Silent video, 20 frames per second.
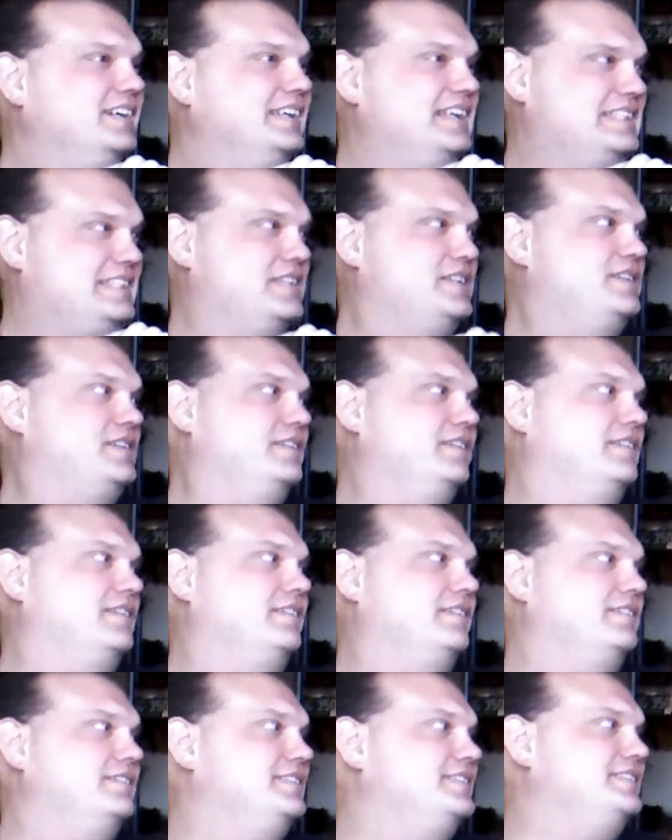It's in
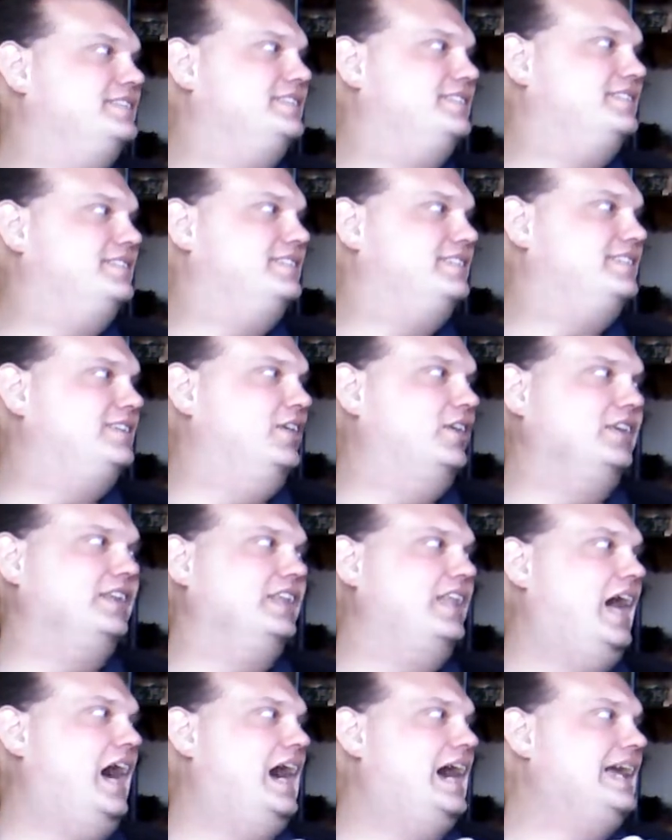you're
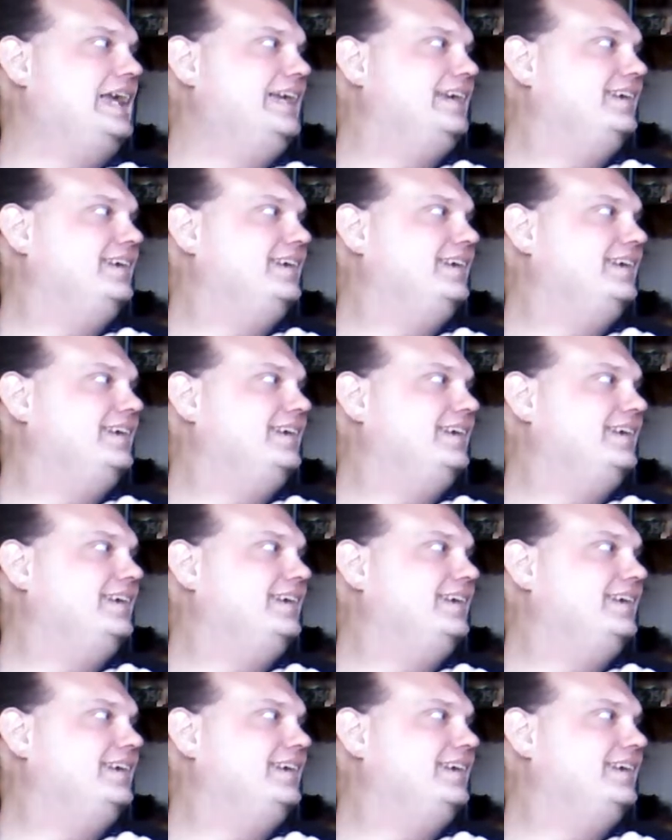lying.